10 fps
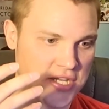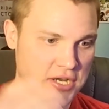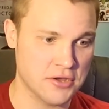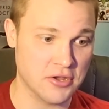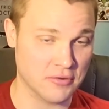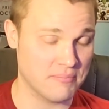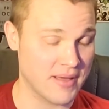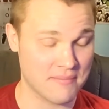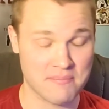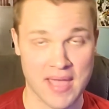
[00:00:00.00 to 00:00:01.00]
you know your
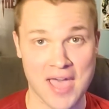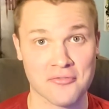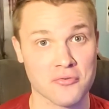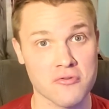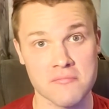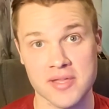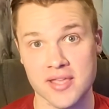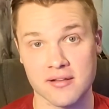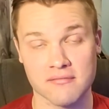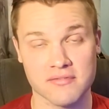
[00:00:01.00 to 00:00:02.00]
bathroom
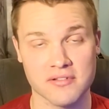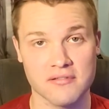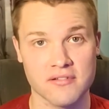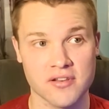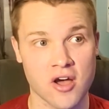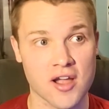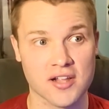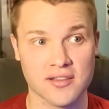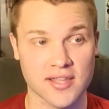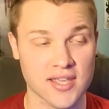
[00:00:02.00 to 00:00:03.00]
being
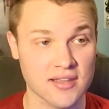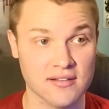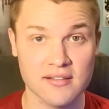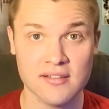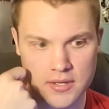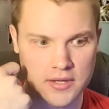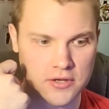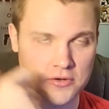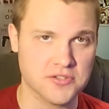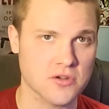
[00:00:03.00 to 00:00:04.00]
not clean,
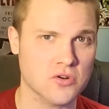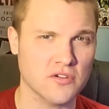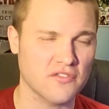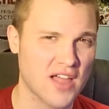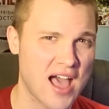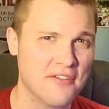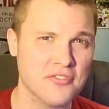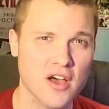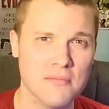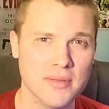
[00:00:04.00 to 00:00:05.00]
your circle of
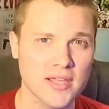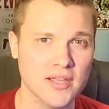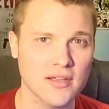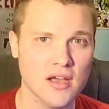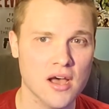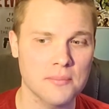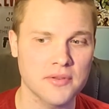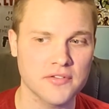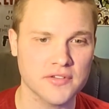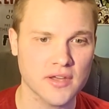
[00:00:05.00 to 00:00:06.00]
life not being up
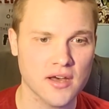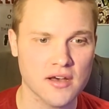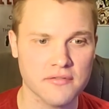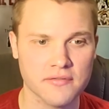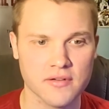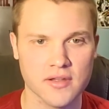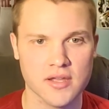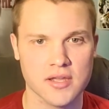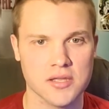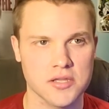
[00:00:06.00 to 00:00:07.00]
to scuff,
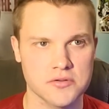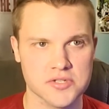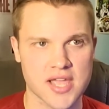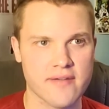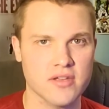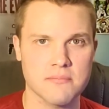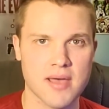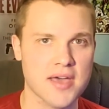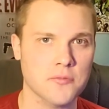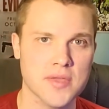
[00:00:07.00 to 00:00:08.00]
you just having a
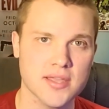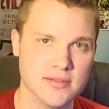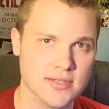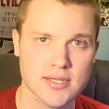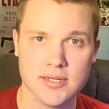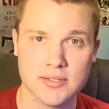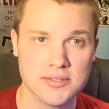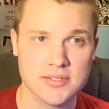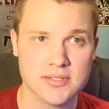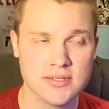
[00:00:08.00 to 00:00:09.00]
bad week in
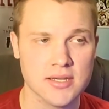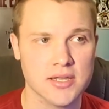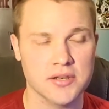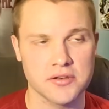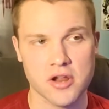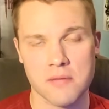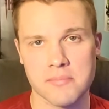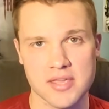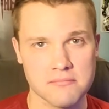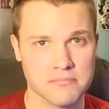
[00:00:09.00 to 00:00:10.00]
sales, you're
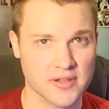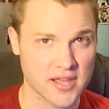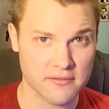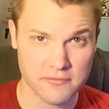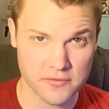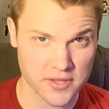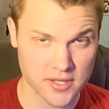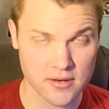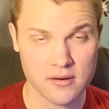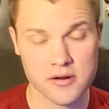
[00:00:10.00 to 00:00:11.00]
not beating plan for the
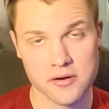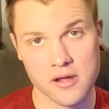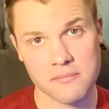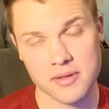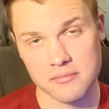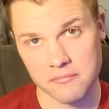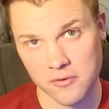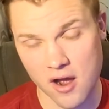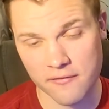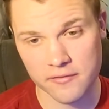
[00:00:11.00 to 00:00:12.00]
year, you're not beating
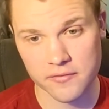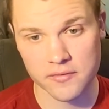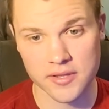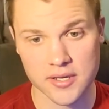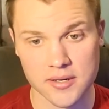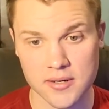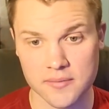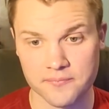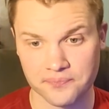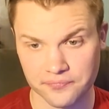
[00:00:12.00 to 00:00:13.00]
profit for the year.